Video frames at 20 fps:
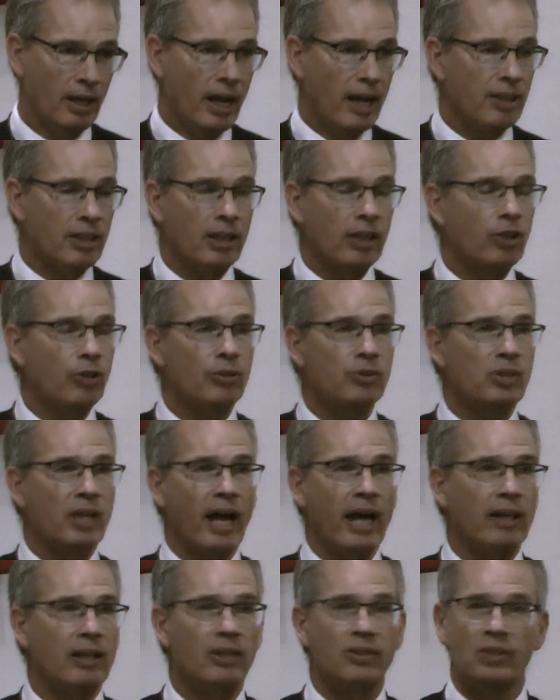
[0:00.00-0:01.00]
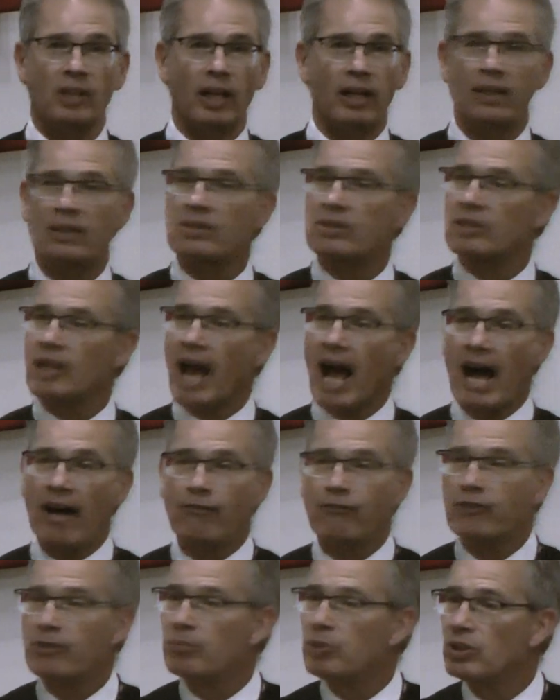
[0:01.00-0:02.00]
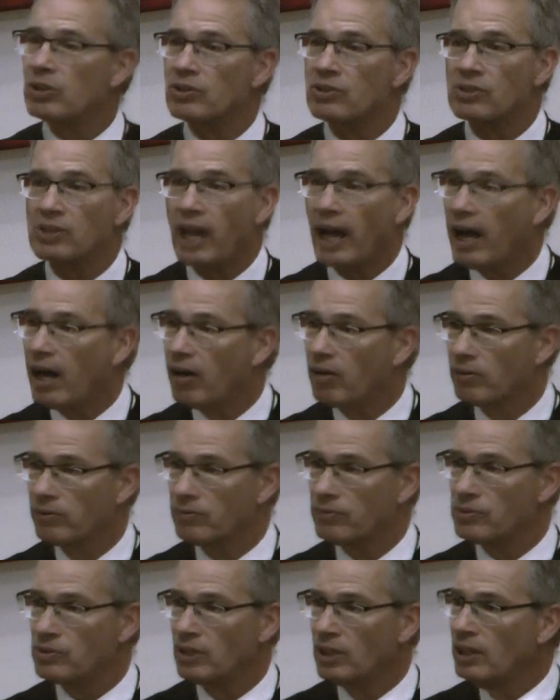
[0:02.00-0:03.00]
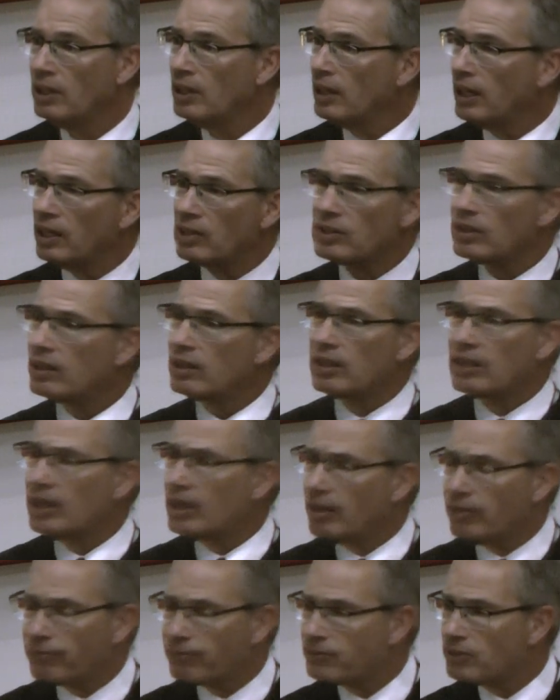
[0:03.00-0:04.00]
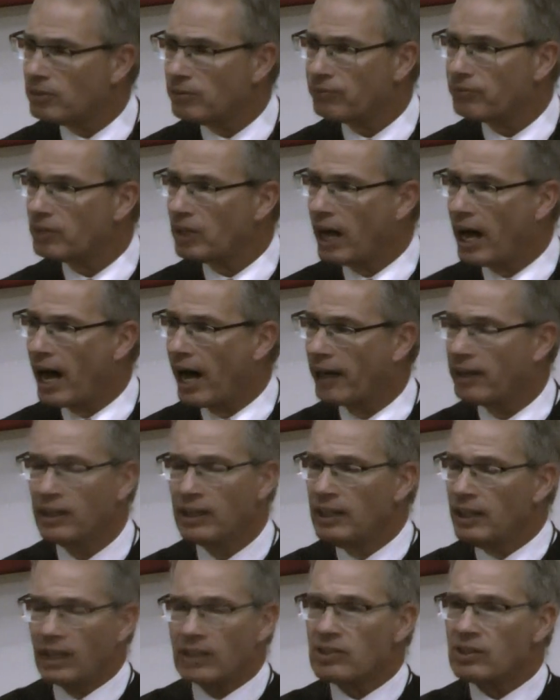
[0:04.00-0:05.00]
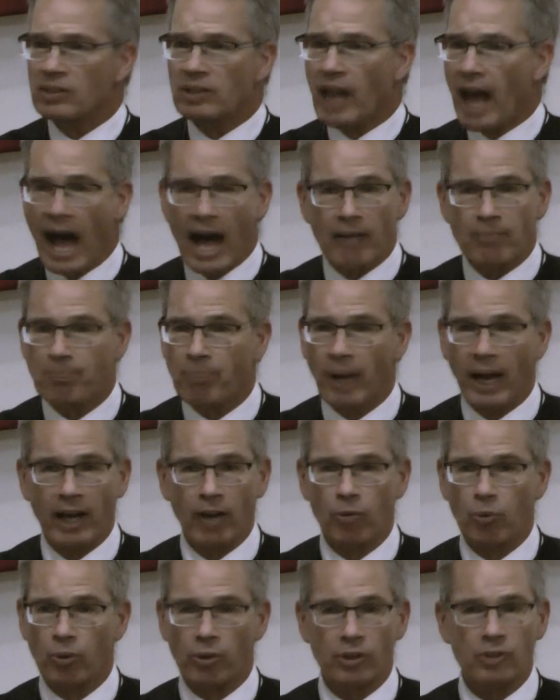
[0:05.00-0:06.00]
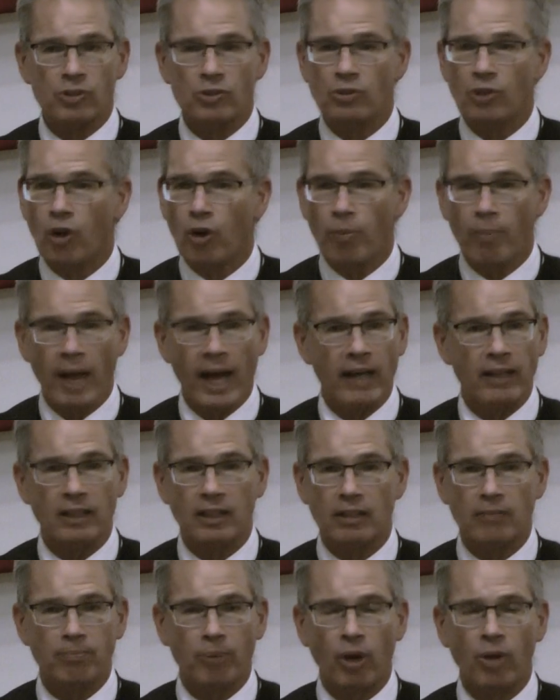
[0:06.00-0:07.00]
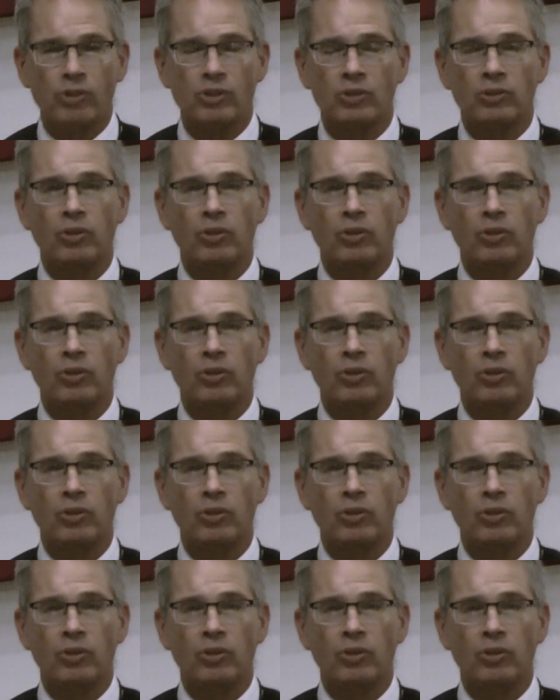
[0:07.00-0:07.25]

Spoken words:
And then it goes on to saying, it's not from yourselves. It's a gift of God. It's not by works. No man can boast.